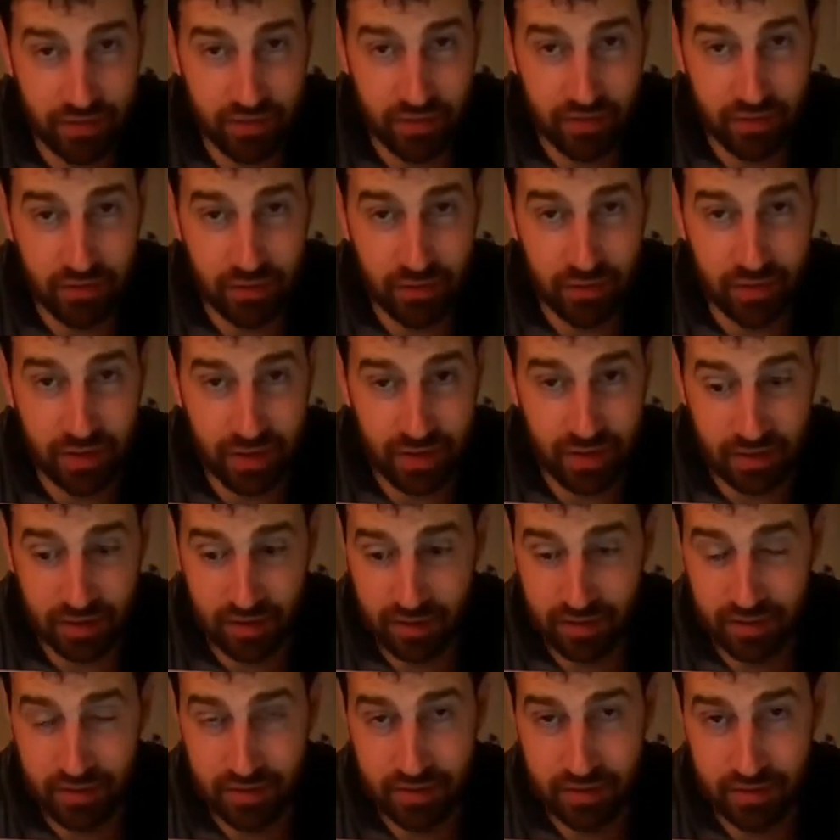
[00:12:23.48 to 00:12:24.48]
the screen,
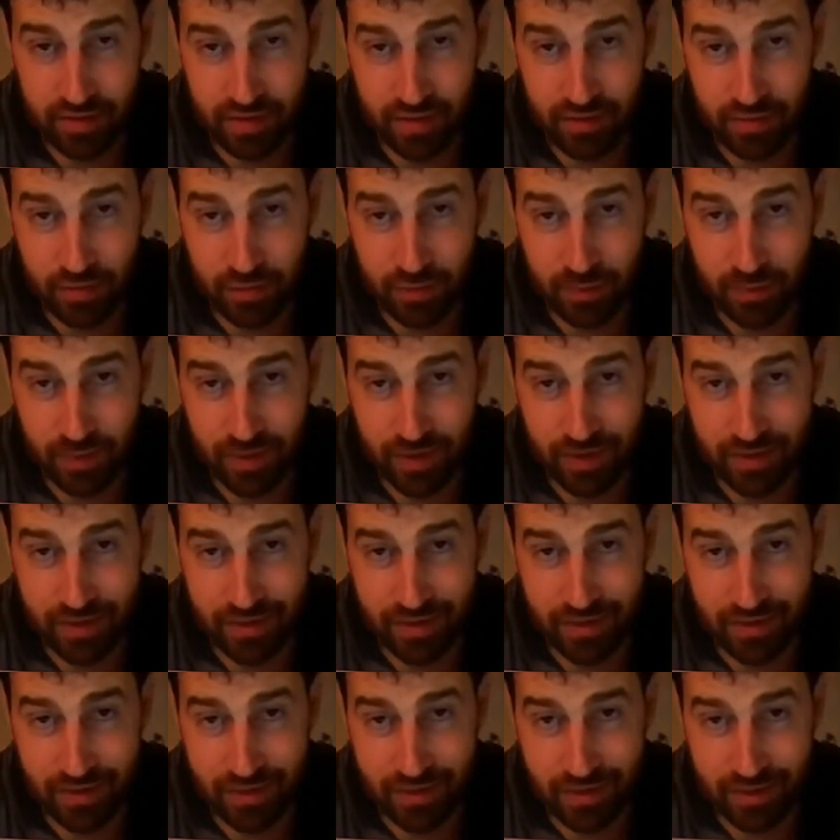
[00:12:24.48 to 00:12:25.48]
save you one
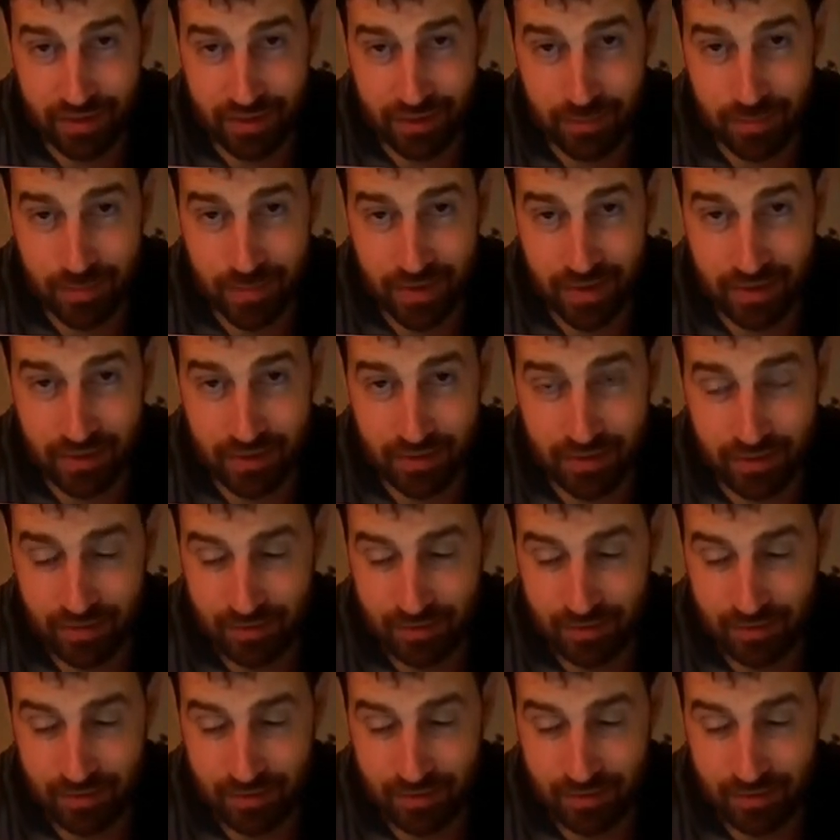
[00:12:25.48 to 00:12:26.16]
ironing bit.